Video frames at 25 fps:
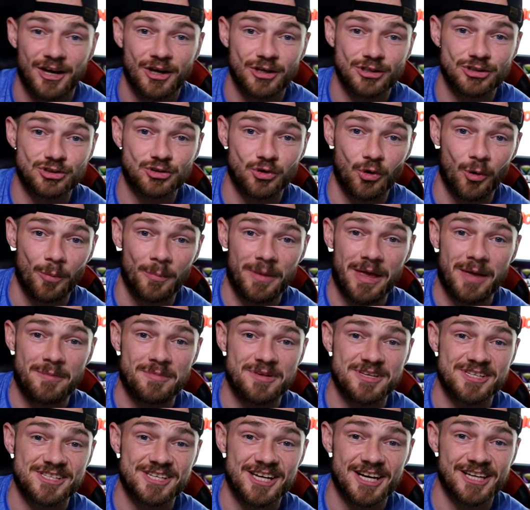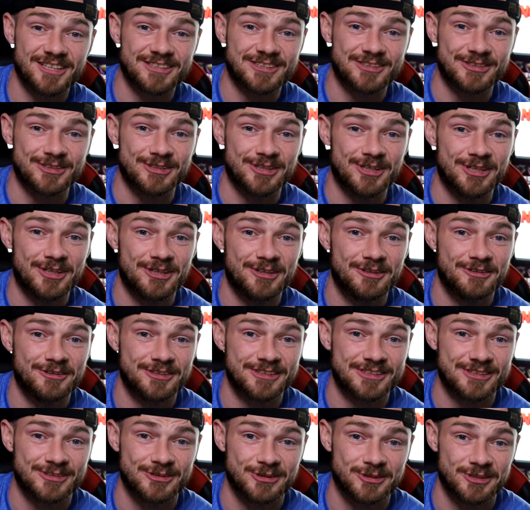Storm Amy's here, so
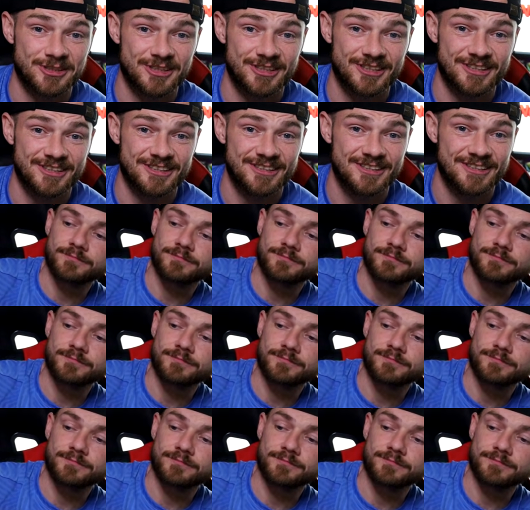what's going on?